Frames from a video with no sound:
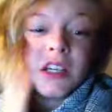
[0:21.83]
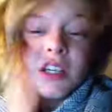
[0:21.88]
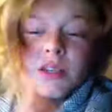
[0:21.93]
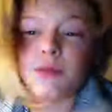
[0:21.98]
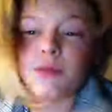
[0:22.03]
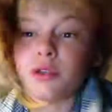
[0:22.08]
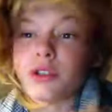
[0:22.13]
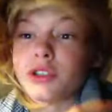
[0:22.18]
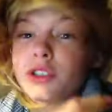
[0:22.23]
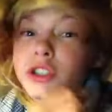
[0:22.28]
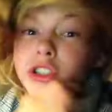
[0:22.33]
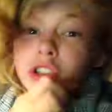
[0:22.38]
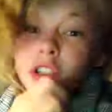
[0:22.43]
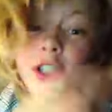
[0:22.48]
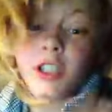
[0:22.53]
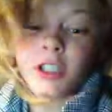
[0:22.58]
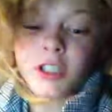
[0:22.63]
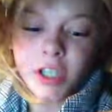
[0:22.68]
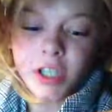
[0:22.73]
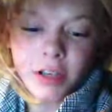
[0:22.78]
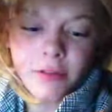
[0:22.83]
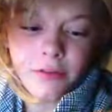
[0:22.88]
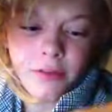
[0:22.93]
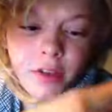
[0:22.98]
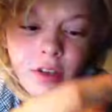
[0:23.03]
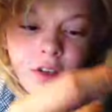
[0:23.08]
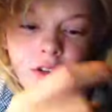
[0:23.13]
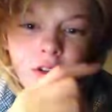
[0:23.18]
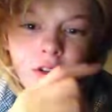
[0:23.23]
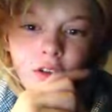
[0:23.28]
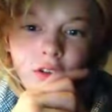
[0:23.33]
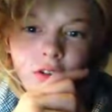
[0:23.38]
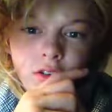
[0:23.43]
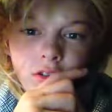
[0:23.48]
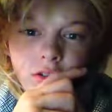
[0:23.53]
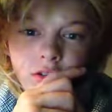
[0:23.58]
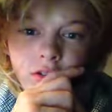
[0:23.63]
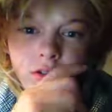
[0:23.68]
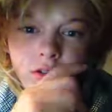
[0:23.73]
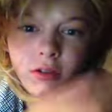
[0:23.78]
we're going shark diving,
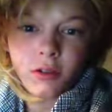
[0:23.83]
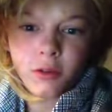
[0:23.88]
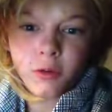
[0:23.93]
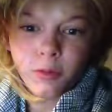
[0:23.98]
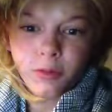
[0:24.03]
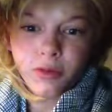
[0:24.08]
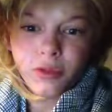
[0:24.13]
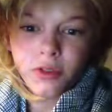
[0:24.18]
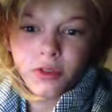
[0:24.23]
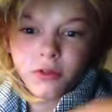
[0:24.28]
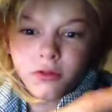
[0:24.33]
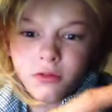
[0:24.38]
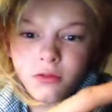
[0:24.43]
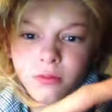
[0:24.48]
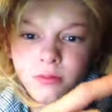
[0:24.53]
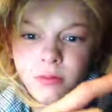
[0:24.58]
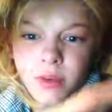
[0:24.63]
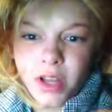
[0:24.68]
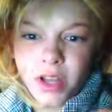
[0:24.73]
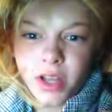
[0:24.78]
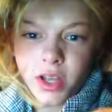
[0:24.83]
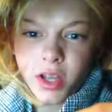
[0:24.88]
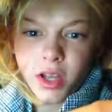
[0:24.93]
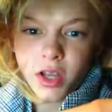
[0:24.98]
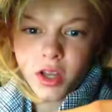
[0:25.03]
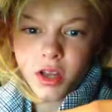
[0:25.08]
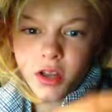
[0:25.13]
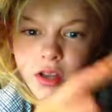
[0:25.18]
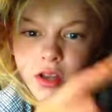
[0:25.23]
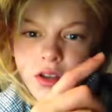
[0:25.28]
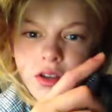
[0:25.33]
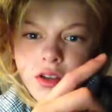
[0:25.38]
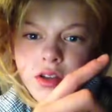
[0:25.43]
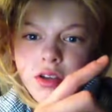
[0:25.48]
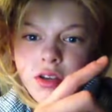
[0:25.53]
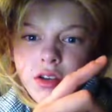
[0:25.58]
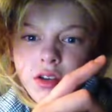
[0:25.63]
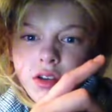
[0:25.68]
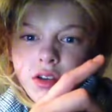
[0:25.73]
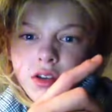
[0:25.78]
GoPro biking,
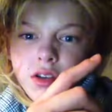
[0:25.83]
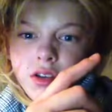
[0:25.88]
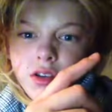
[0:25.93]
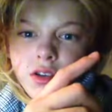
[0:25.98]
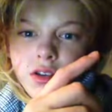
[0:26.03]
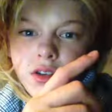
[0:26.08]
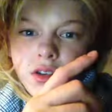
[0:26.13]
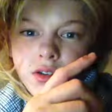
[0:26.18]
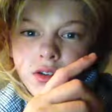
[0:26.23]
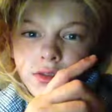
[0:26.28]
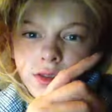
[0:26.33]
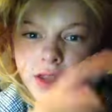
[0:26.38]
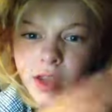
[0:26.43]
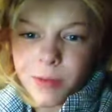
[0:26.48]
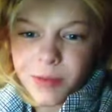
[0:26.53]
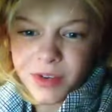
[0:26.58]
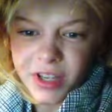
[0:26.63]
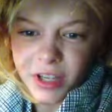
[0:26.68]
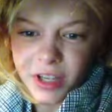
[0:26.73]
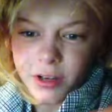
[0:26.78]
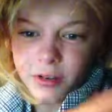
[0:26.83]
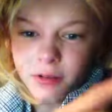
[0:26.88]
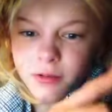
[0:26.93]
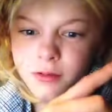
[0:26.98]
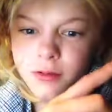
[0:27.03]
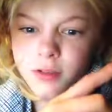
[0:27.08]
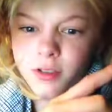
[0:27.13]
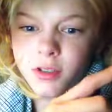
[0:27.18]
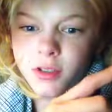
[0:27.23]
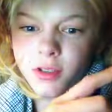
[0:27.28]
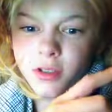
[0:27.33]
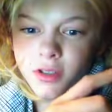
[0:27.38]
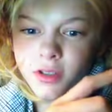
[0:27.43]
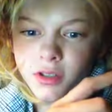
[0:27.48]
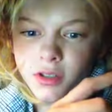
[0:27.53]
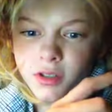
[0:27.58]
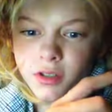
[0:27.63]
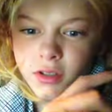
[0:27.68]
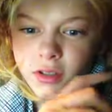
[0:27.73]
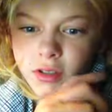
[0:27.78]
Cape Town,
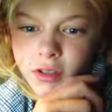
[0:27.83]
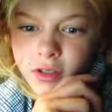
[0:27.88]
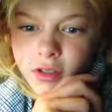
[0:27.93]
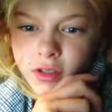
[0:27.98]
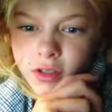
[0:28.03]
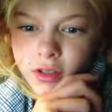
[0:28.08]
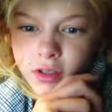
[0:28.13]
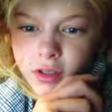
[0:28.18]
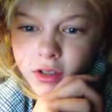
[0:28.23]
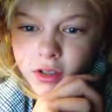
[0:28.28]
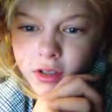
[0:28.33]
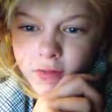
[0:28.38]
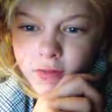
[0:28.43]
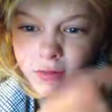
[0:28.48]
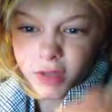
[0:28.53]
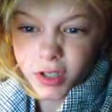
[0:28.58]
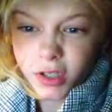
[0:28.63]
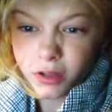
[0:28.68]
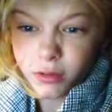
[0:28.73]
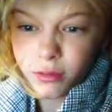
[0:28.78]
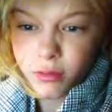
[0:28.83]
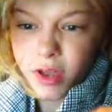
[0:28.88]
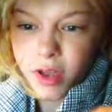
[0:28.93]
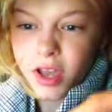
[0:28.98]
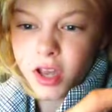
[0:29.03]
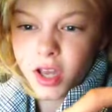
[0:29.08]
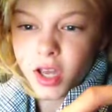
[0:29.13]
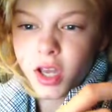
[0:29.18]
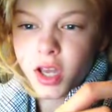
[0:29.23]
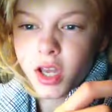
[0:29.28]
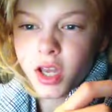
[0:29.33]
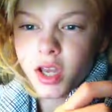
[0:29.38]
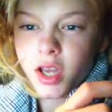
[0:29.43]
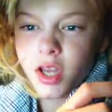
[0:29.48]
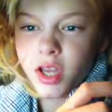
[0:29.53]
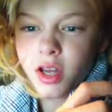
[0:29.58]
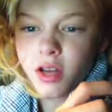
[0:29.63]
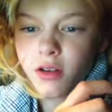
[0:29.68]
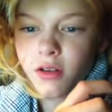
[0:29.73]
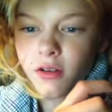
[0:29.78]
Mossel Bay,
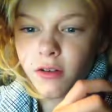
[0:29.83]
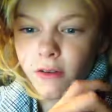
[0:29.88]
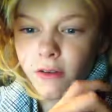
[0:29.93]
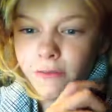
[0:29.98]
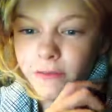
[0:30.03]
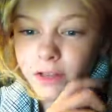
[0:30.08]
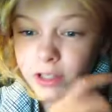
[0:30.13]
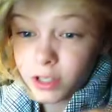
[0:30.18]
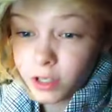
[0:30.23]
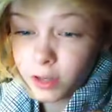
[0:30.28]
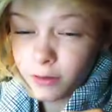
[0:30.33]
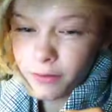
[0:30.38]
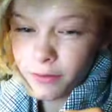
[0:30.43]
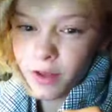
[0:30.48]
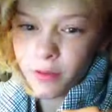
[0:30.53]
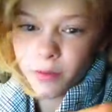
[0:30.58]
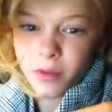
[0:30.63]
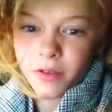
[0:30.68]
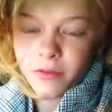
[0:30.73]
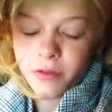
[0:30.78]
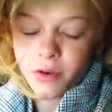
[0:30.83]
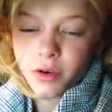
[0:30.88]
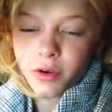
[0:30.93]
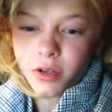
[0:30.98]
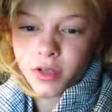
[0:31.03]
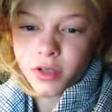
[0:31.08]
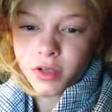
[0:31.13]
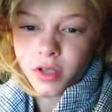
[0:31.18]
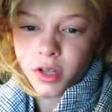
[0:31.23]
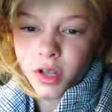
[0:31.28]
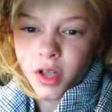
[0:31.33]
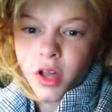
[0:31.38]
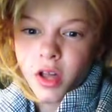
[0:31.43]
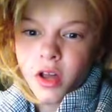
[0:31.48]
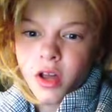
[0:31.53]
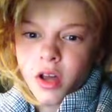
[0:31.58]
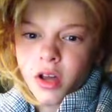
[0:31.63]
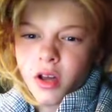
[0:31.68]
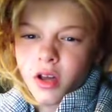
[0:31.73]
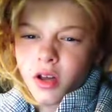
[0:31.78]
visiting family, of course,
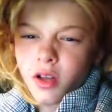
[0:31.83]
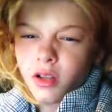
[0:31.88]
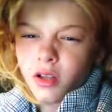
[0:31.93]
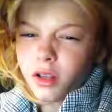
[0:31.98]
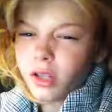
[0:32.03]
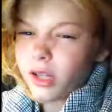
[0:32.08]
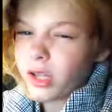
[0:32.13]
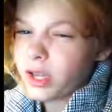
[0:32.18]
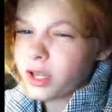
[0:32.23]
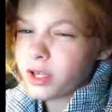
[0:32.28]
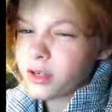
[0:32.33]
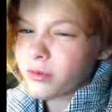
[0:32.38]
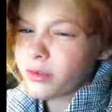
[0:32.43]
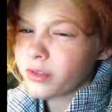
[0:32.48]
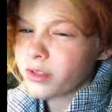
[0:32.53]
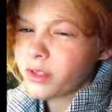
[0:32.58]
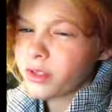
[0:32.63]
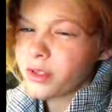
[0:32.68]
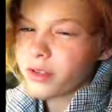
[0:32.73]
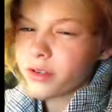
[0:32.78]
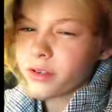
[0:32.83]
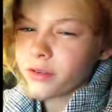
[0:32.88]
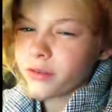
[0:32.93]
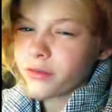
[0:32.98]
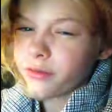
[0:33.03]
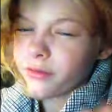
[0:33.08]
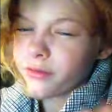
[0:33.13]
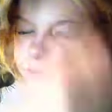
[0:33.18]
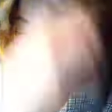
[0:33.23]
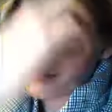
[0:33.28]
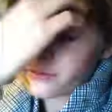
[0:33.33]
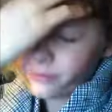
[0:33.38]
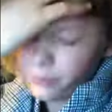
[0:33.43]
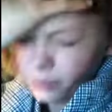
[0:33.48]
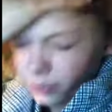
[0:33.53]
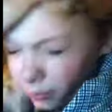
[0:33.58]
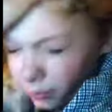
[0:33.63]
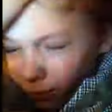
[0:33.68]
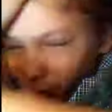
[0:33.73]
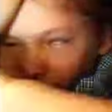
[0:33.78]
Lion Reserve
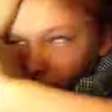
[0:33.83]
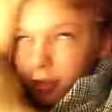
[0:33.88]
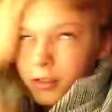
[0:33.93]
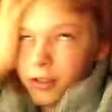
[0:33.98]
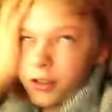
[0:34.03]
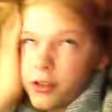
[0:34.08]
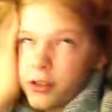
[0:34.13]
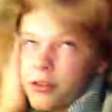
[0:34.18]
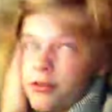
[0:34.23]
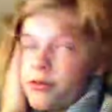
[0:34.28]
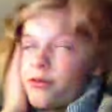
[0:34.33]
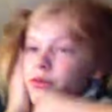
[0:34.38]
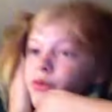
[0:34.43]
reserve